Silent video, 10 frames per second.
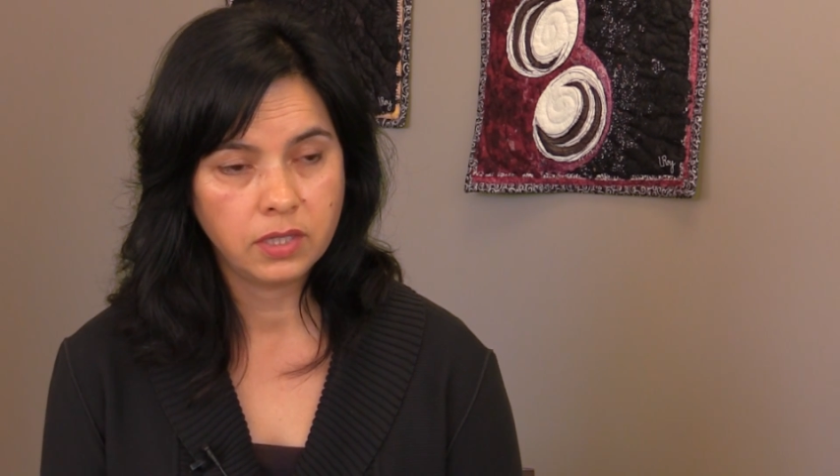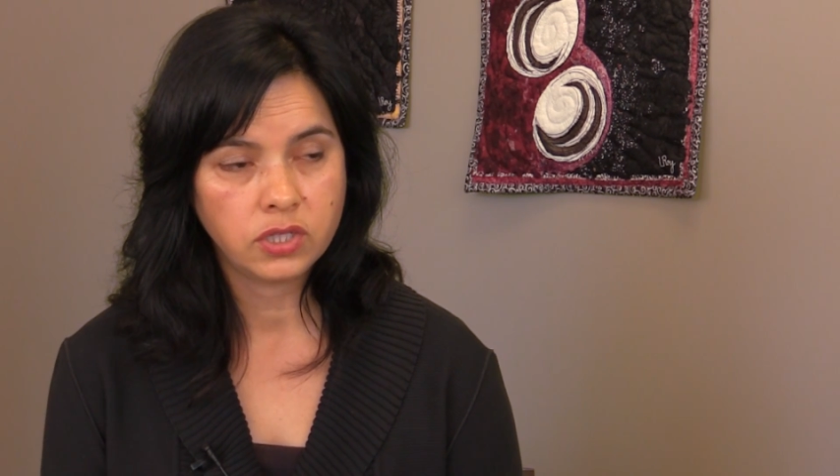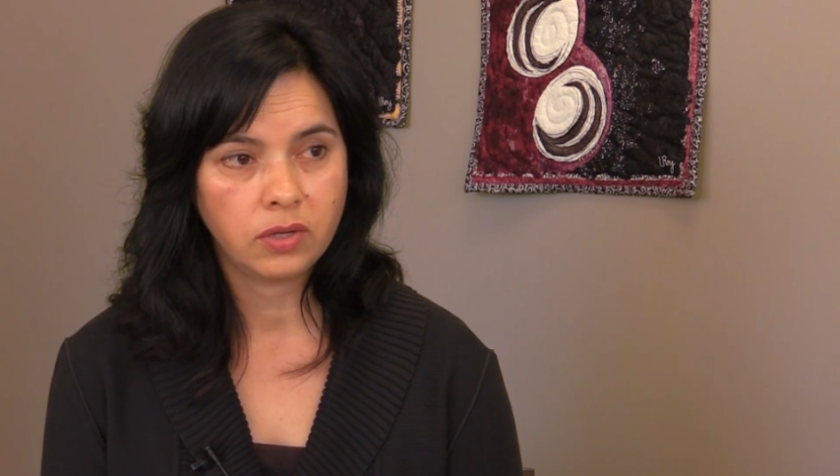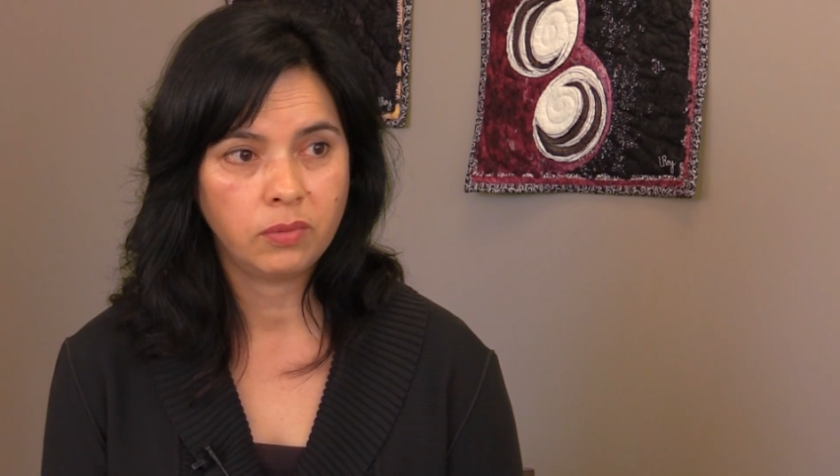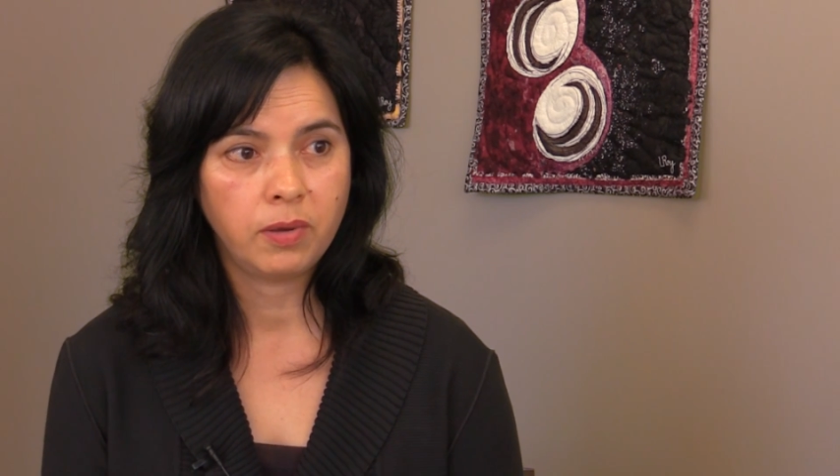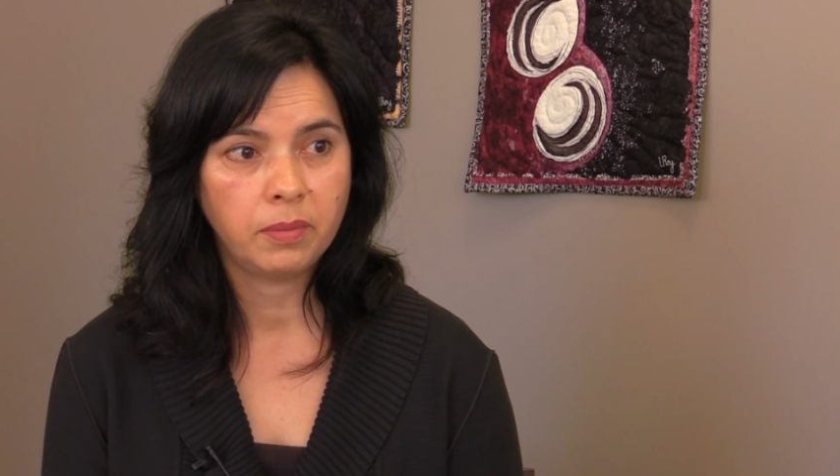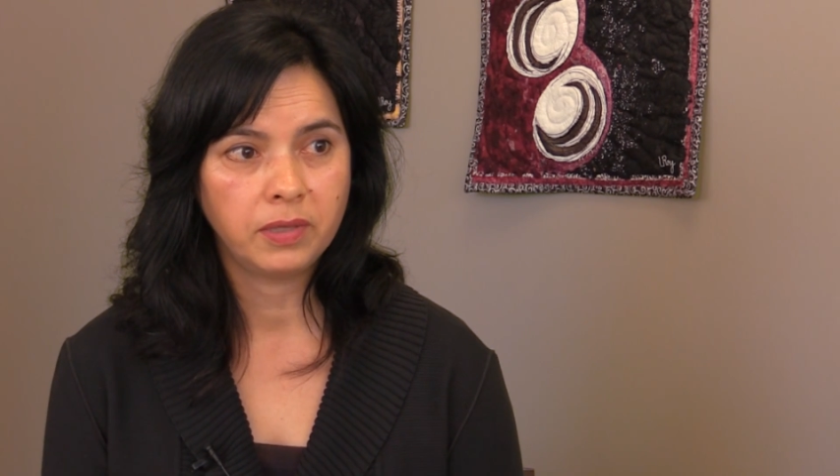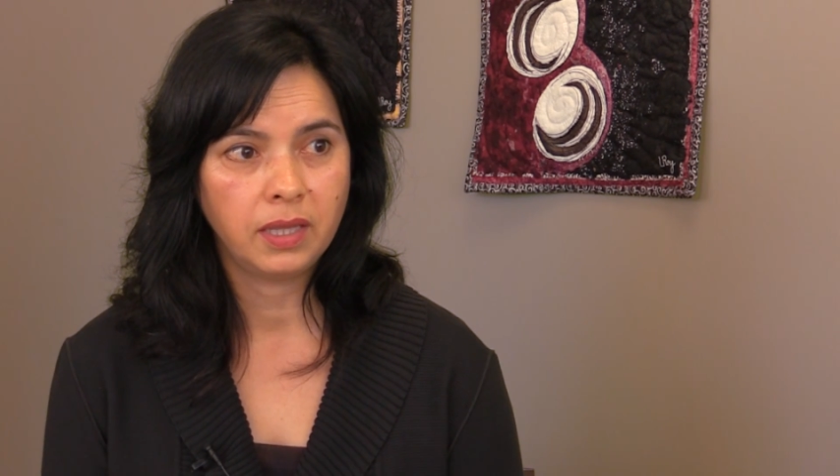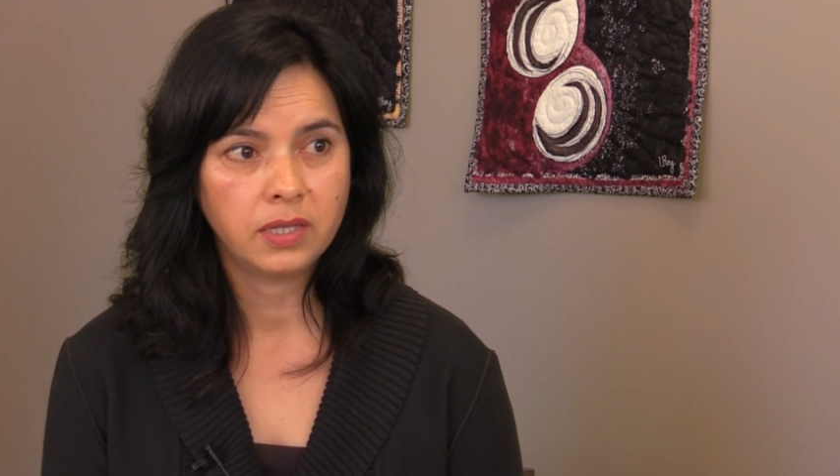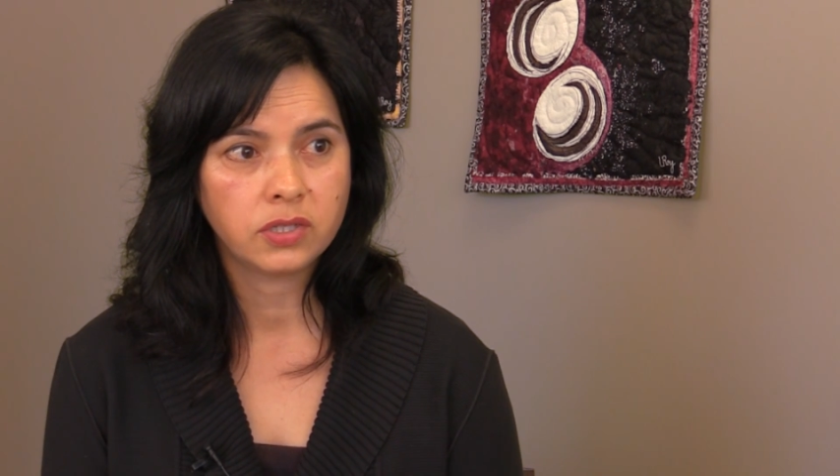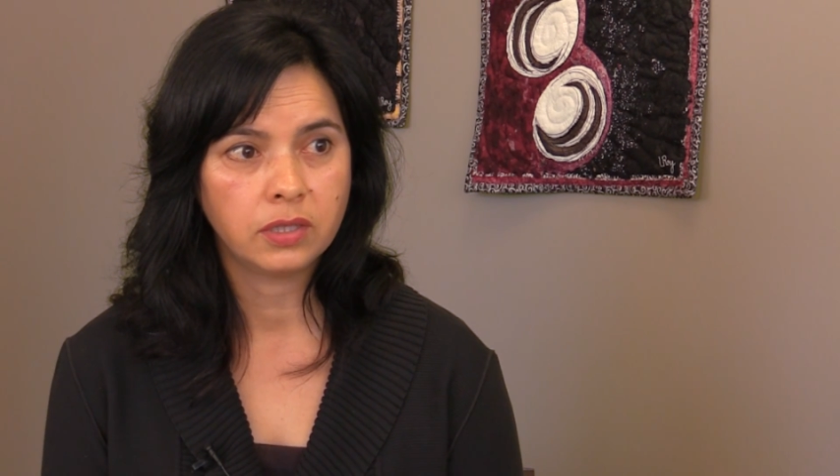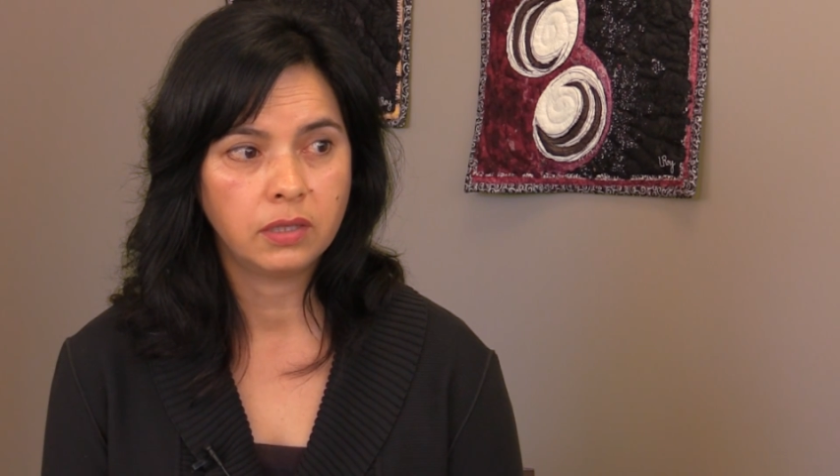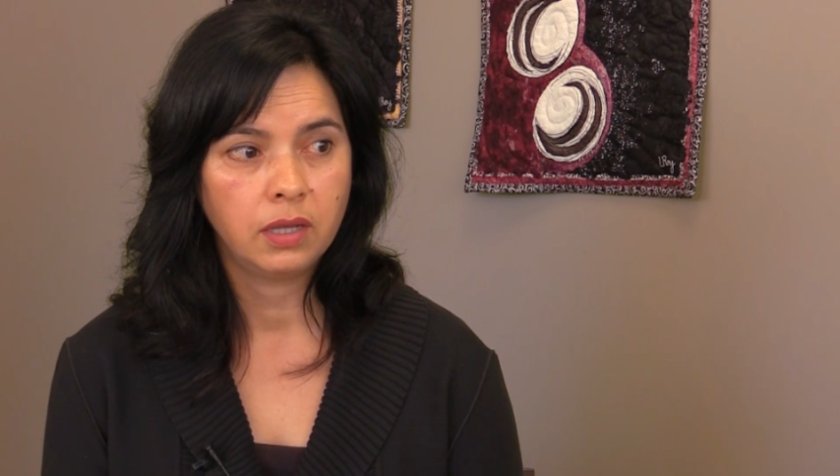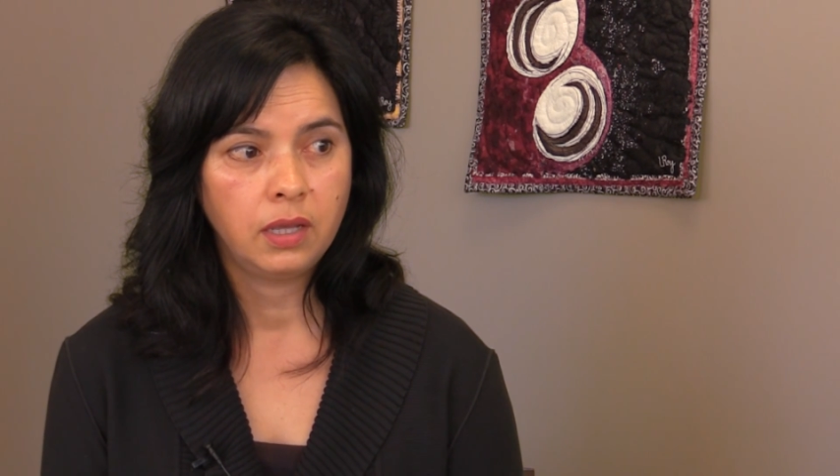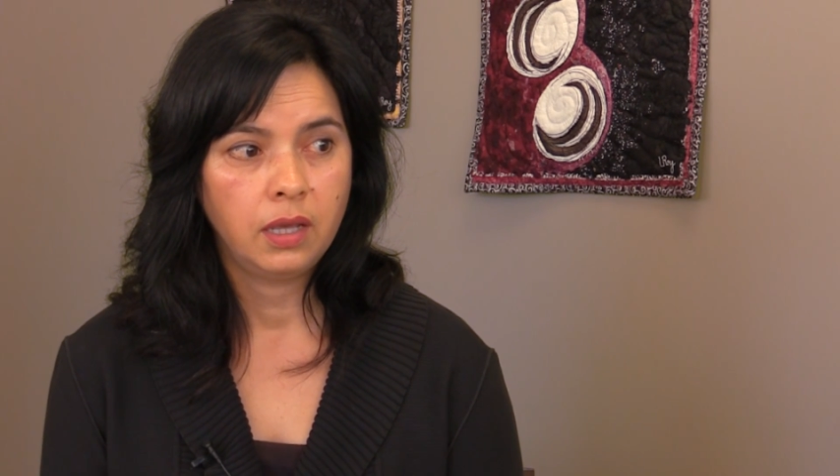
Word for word: the general population,